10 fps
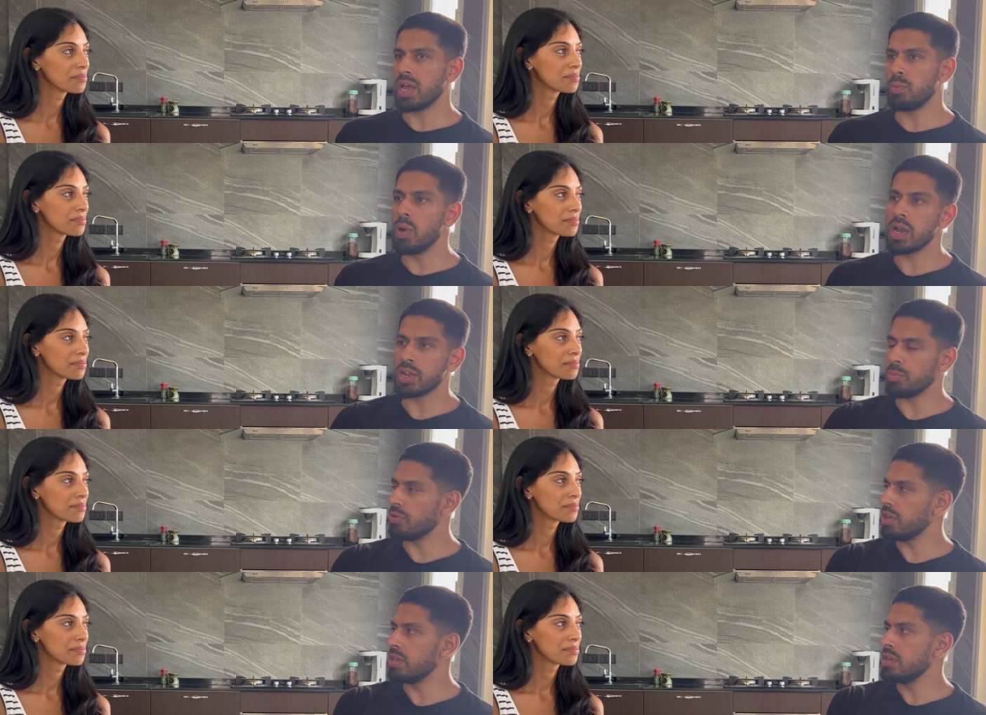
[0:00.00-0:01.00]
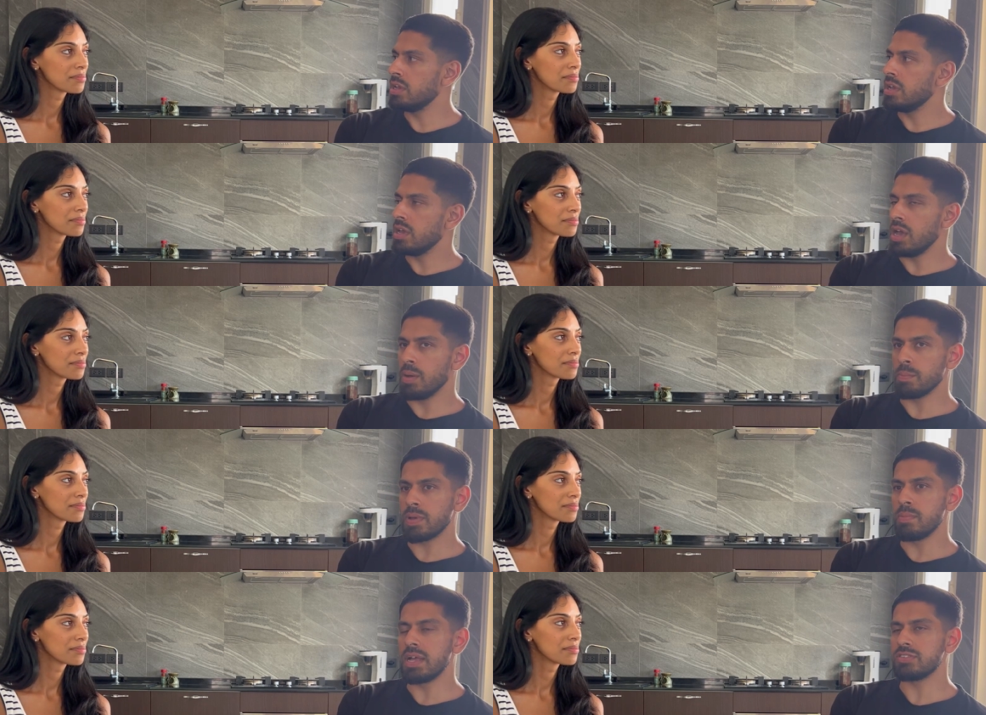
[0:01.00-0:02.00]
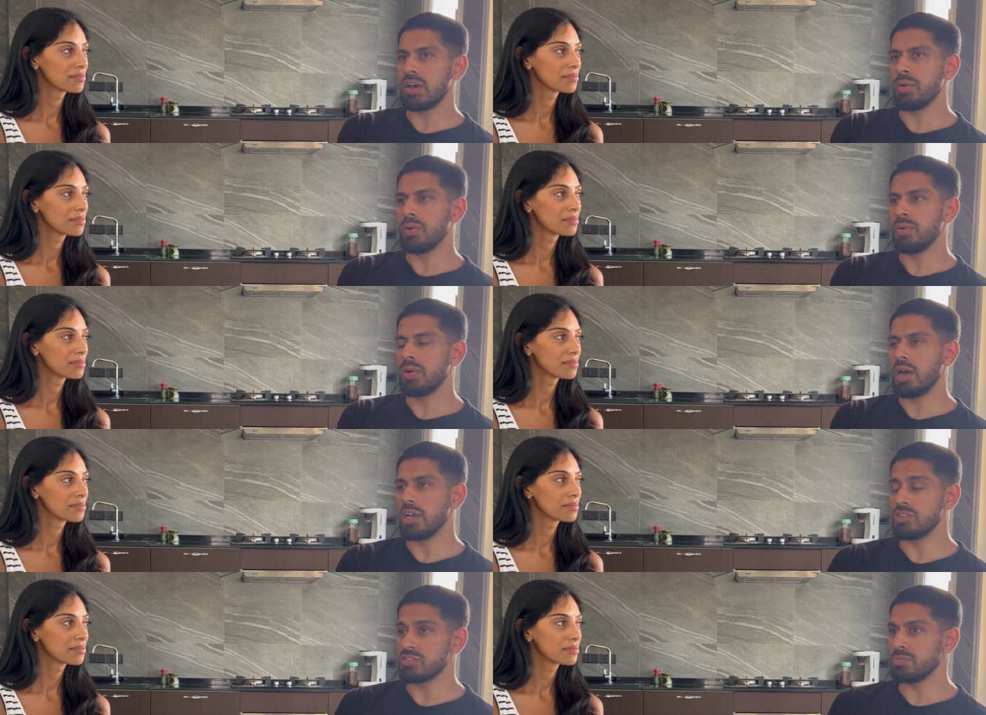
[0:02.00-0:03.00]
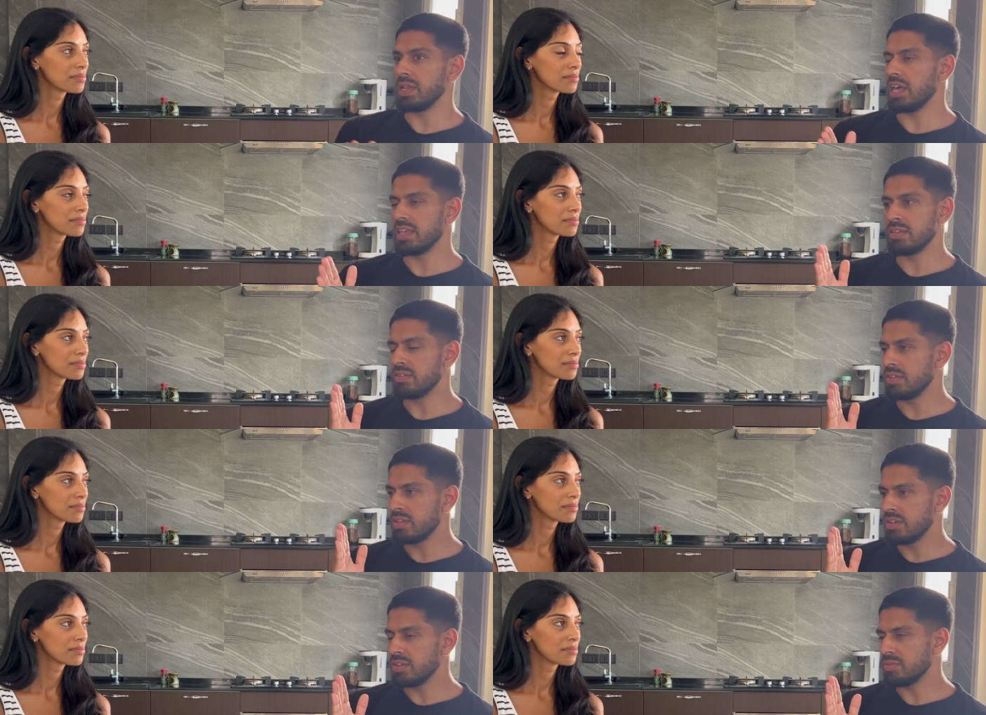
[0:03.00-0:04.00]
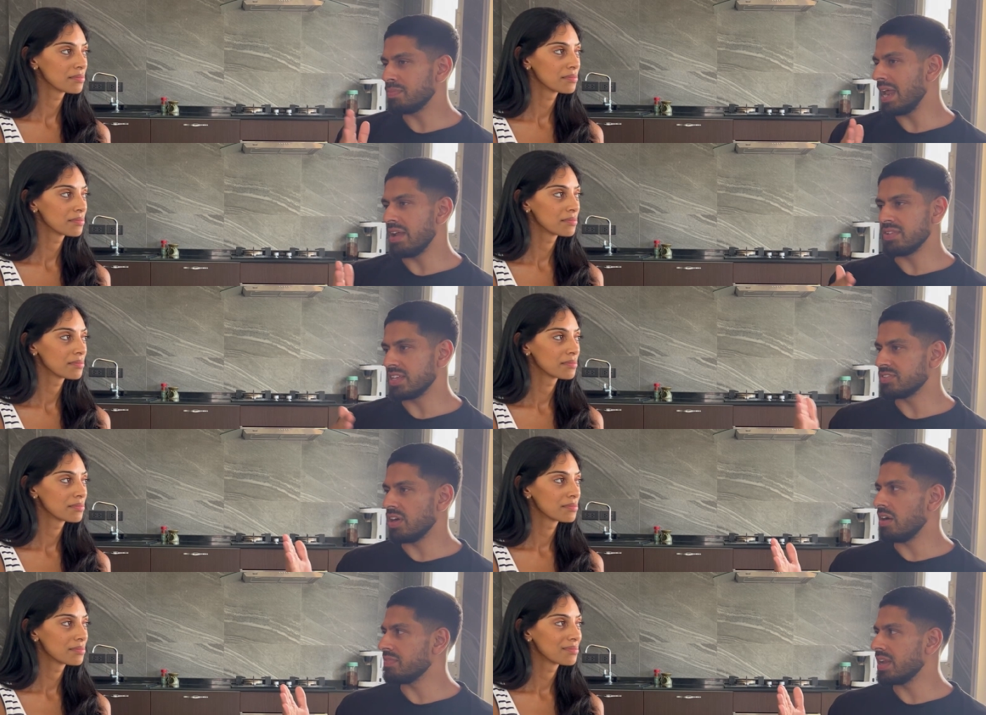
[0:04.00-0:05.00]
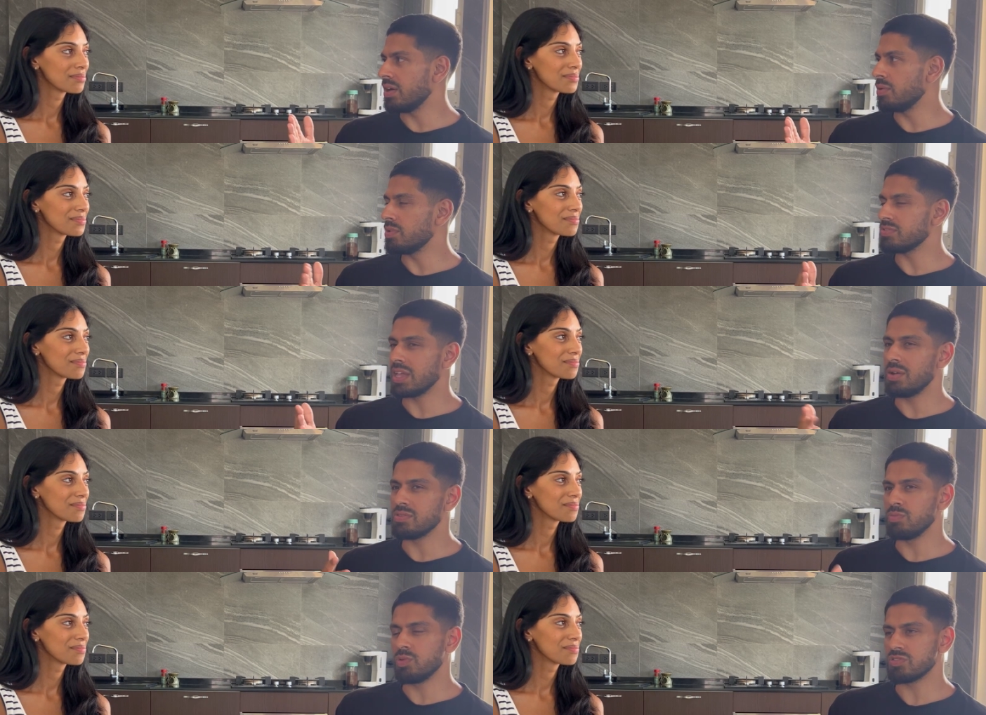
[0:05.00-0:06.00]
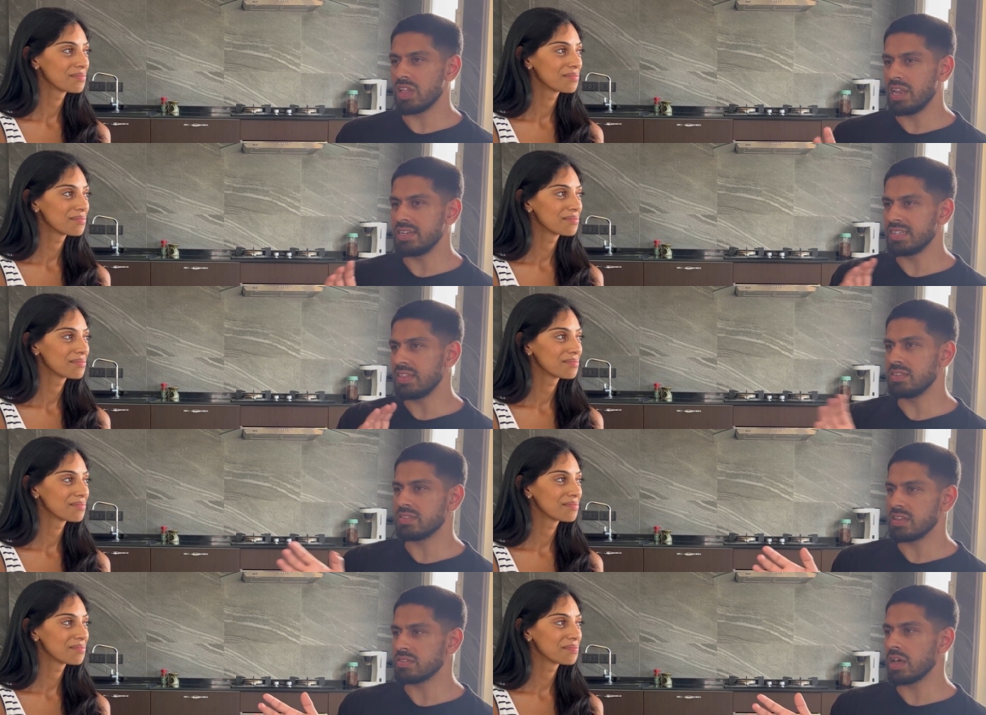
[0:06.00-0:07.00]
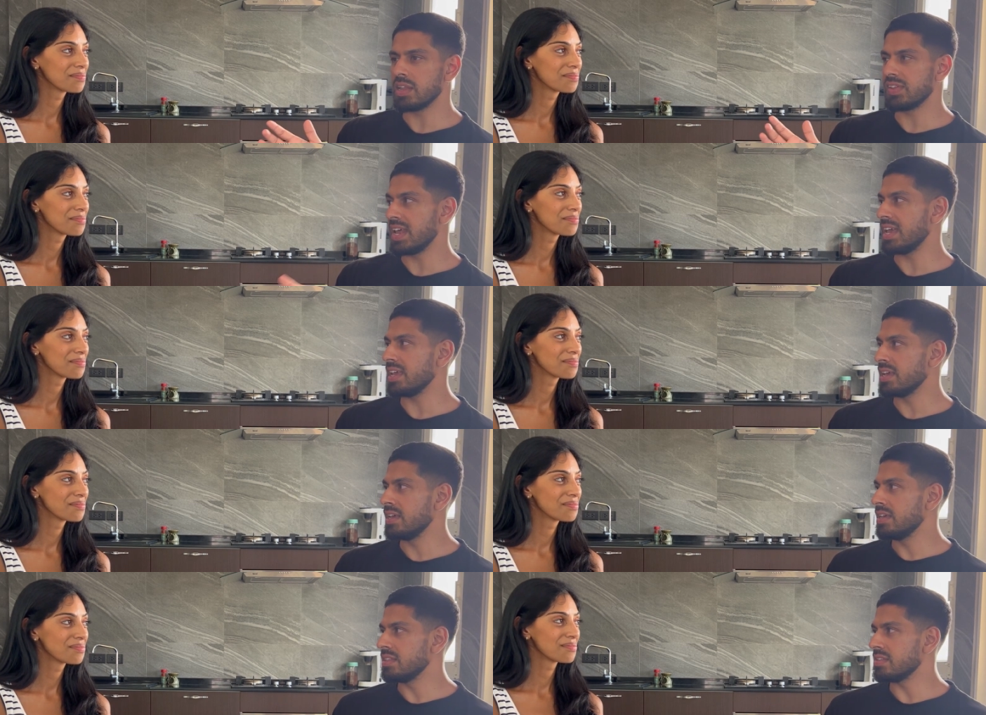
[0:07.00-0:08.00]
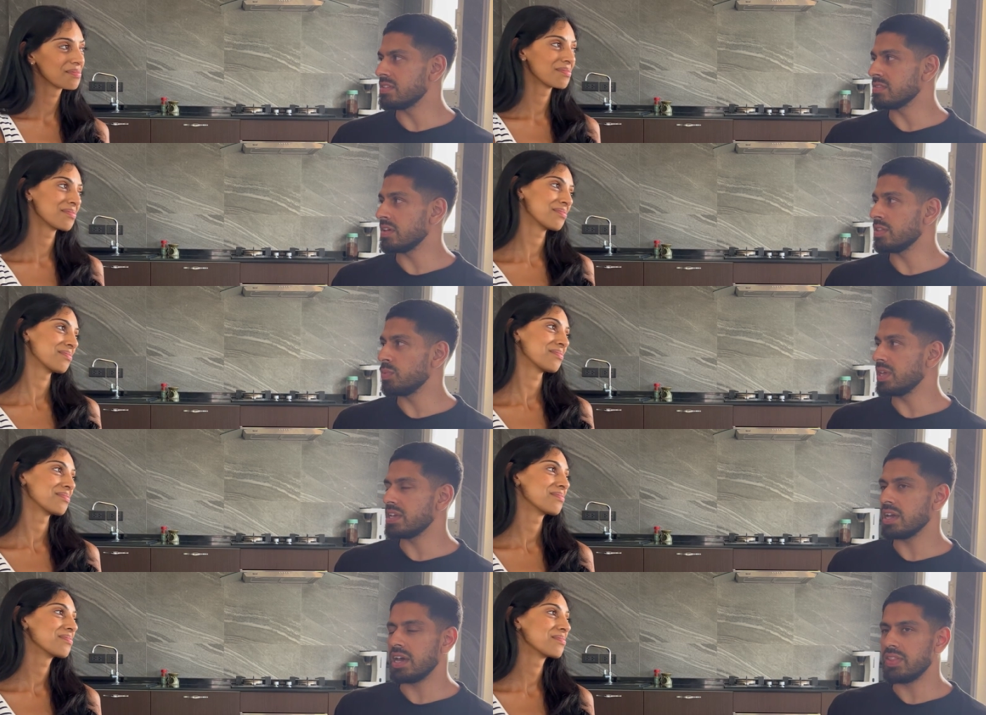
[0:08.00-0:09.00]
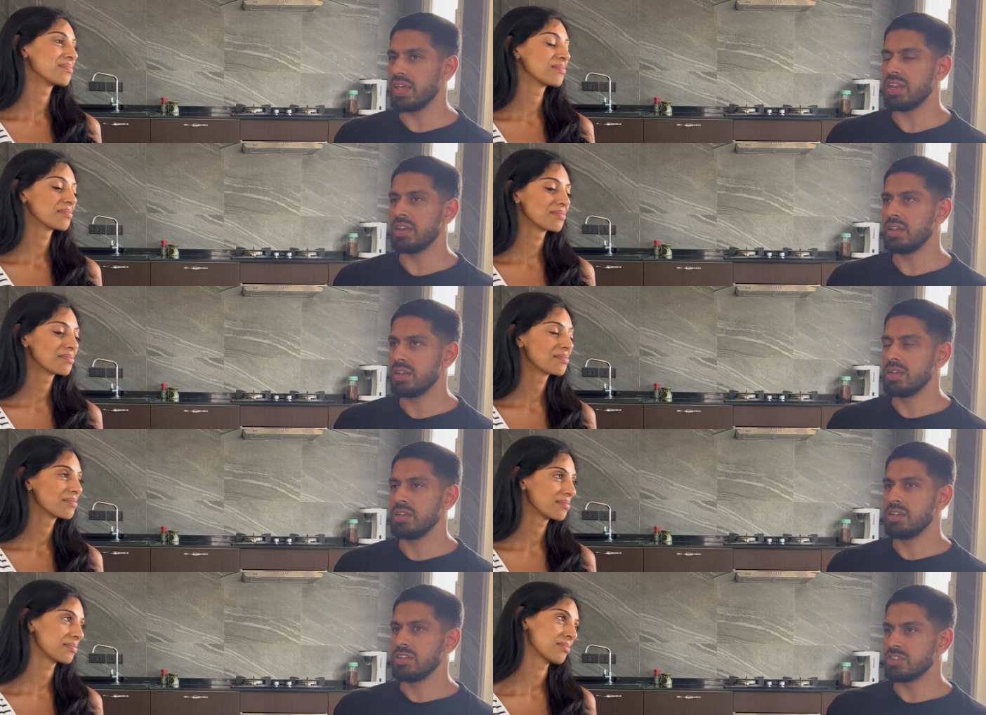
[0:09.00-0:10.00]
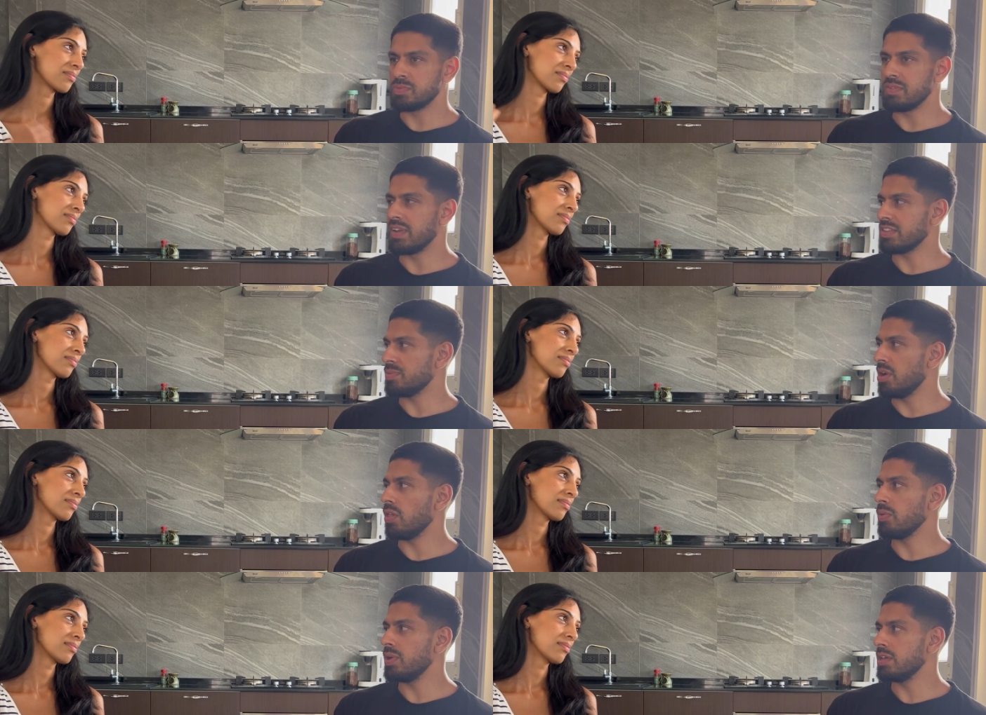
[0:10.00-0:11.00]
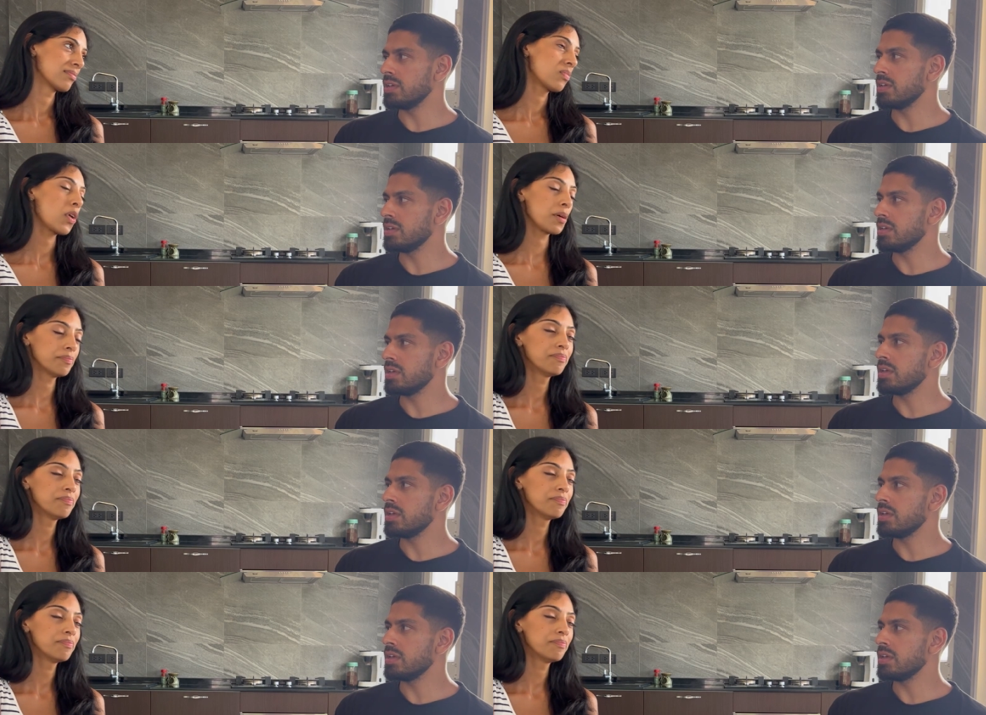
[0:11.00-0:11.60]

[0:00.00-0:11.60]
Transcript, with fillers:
Speaker 1: I work and operate um, compared to how I used to be like plan everything for the half an hour. Whereas now it's more just like I need to get these things done in the day, these things done in the week, and then just be flexible along the way. Yeah.